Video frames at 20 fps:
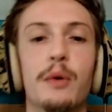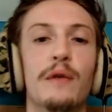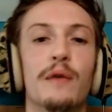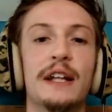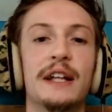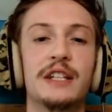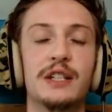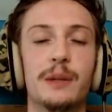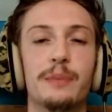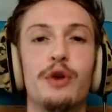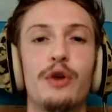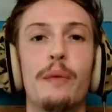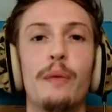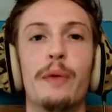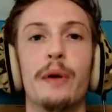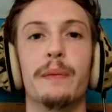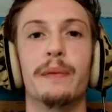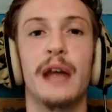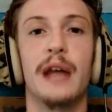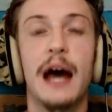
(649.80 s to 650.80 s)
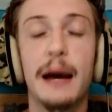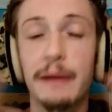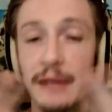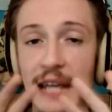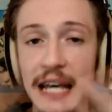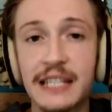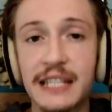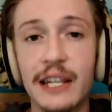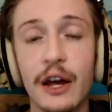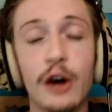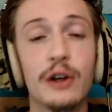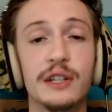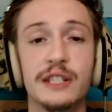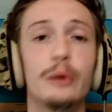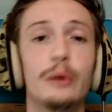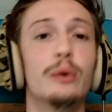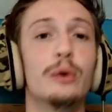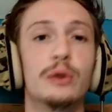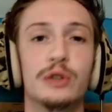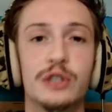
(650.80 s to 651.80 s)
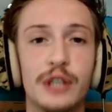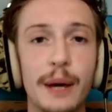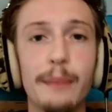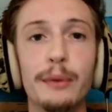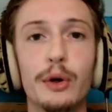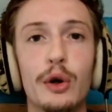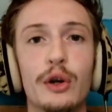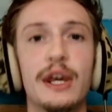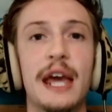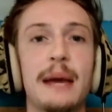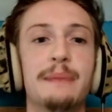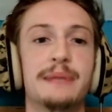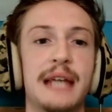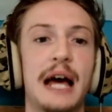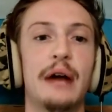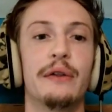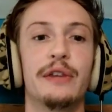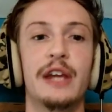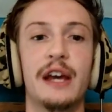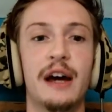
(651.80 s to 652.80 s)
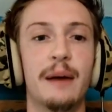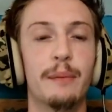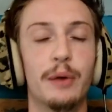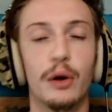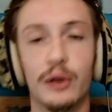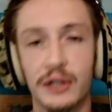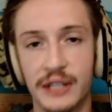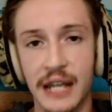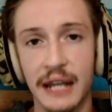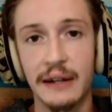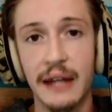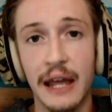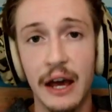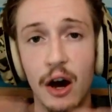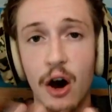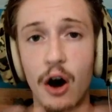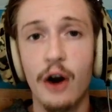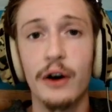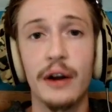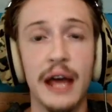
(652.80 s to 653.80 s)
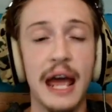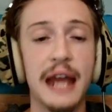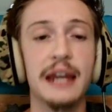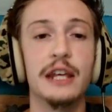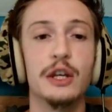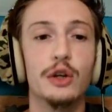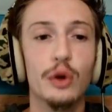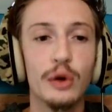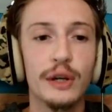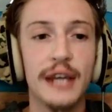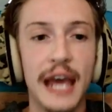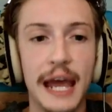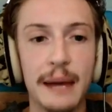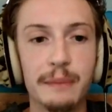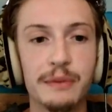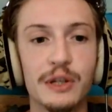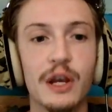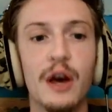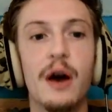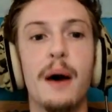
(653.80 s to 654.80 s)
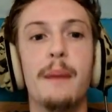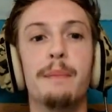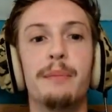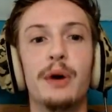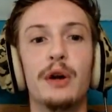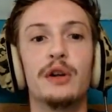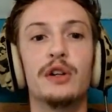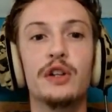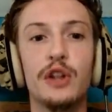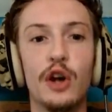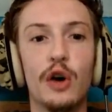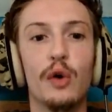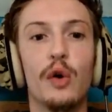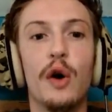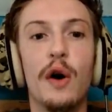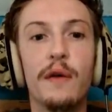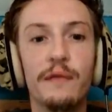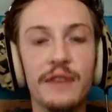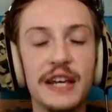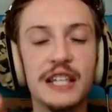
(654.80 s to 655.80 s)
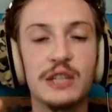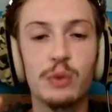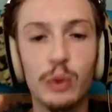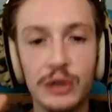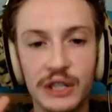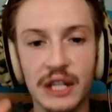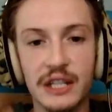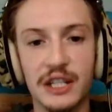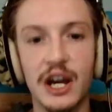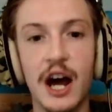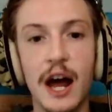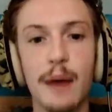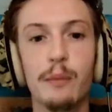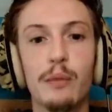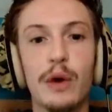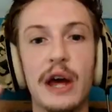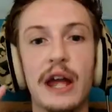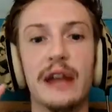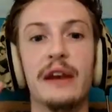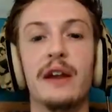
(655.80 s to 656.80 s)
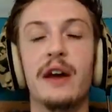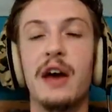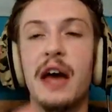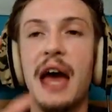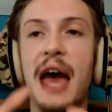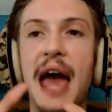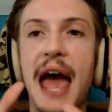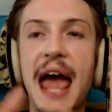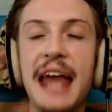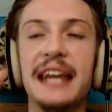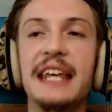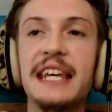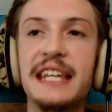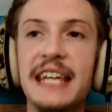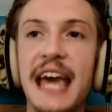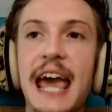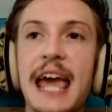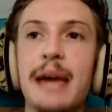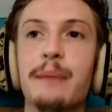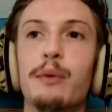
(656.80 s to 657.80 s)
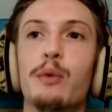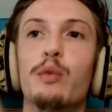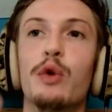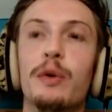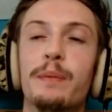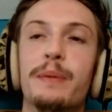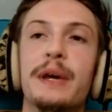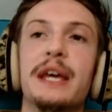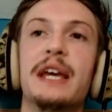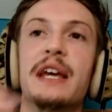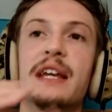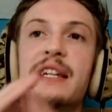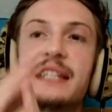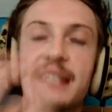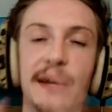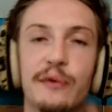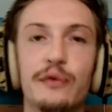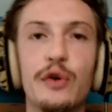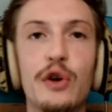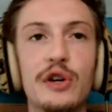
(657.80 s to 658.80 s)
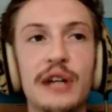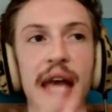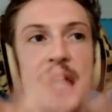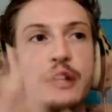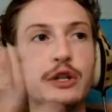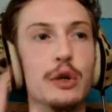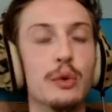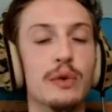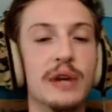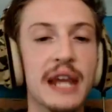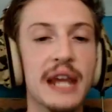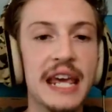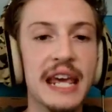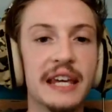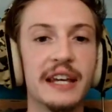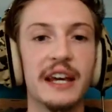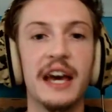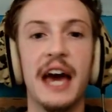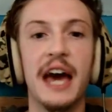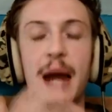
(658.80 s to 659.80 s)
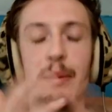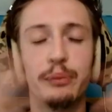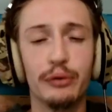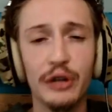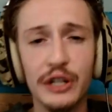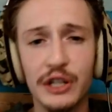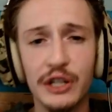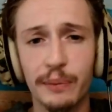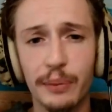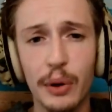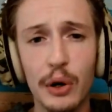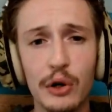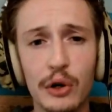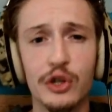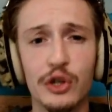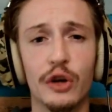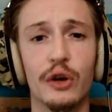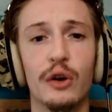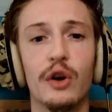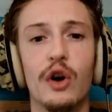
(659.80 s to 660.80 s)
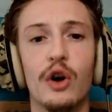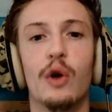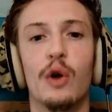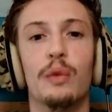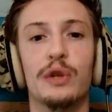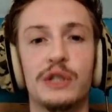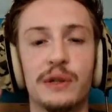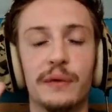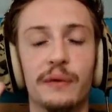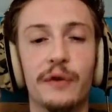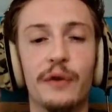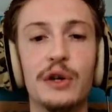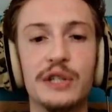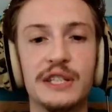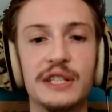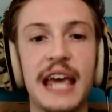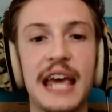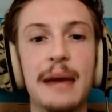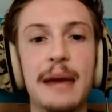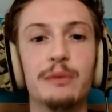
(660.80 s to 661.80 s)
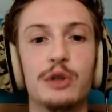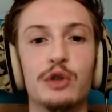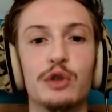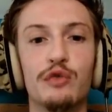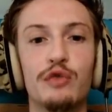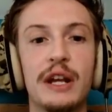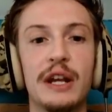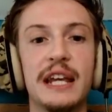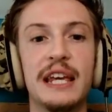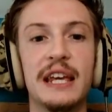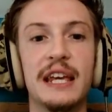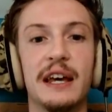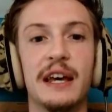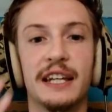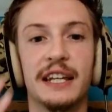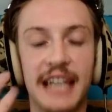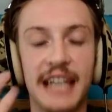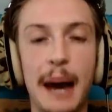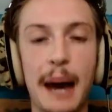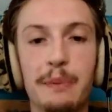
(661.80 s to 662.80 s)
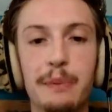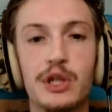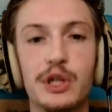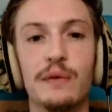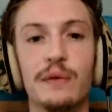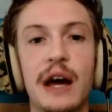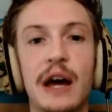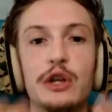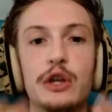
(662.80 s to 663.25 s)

That's the problem. Yes, there are still some good games out there. I'm not saying there aren't any good games, but, you know, this was the time when any game would be different and unique, and Prince of Persia was the first game to really capture that